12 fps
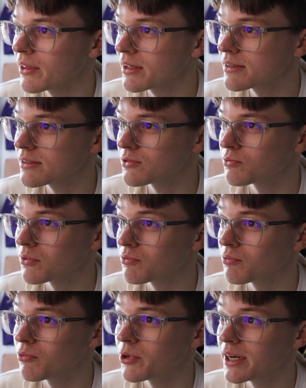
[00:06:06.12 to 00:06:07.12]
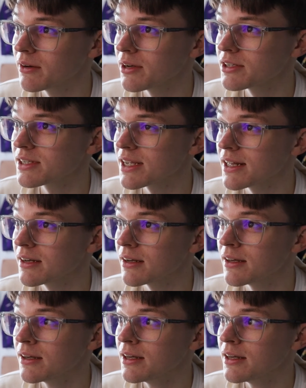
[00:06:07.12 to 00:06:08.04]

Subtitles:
That's a really nice hint.